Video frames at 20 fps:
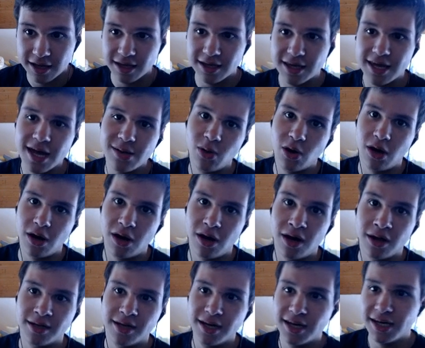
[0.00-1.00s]
come
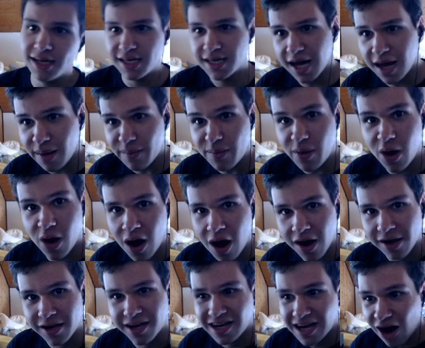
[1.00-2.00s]
on, come
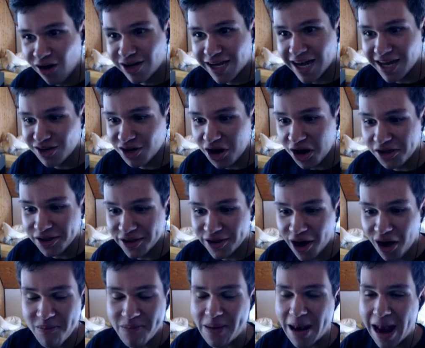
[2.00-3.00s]
on! How can you not
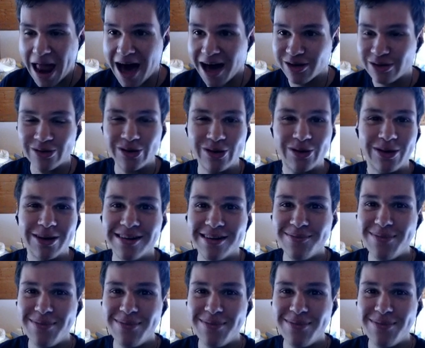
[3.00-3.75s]
know Blagu?